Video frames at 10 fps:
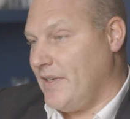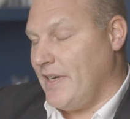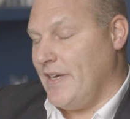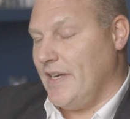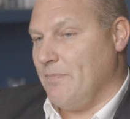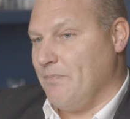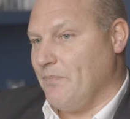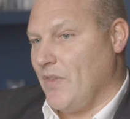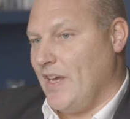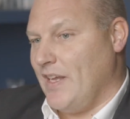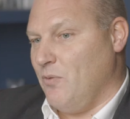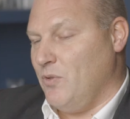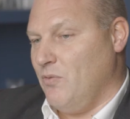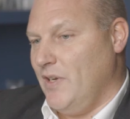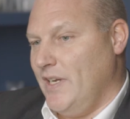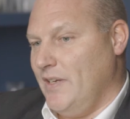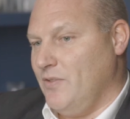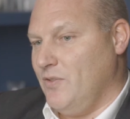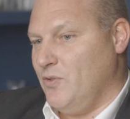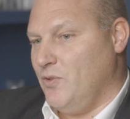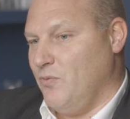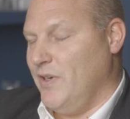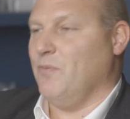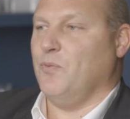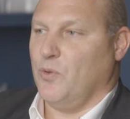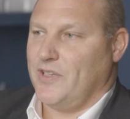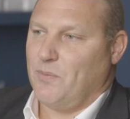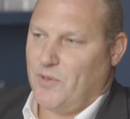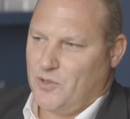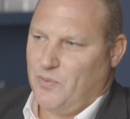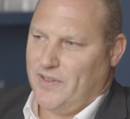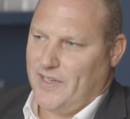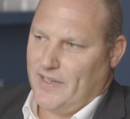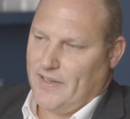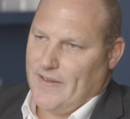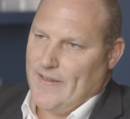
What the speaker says: And it was really to reinforce how much we think